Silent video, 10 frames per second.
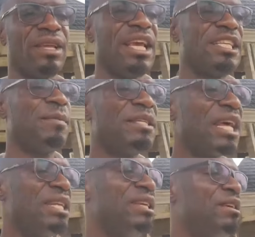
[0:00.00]

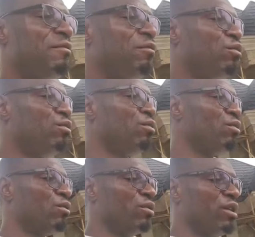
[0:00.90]
Especially if you
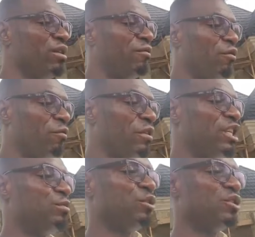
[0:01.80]

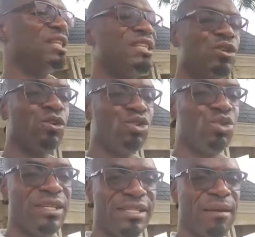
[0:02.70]
finish building it close
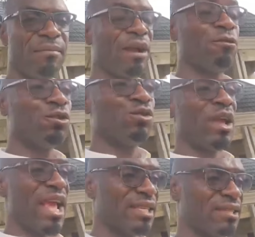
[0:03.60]
to December, close to
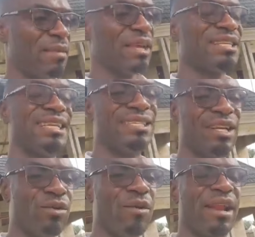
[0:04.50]
Xmas and
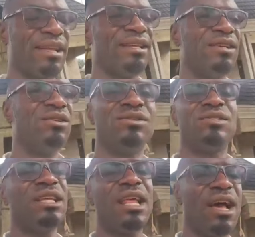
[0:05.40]
January, you
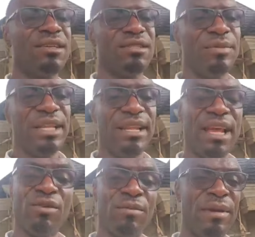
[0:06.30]
sell that house immediately
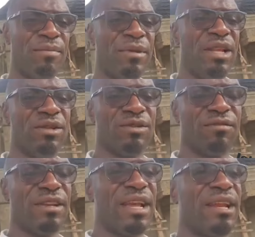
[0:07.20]
and you make millions
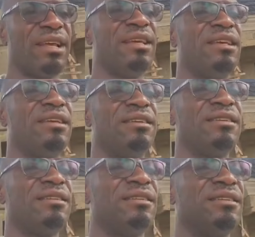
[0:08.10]
of naira.
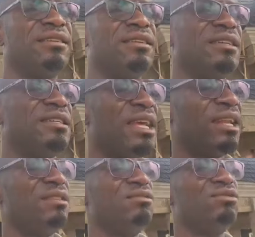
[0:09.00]

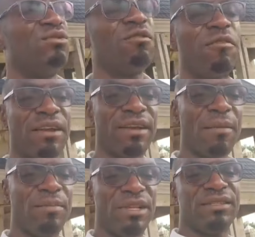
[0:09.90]
Then you look for
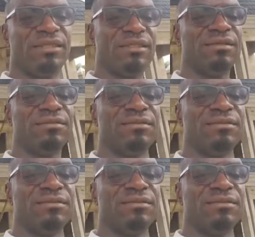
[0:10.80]
another place.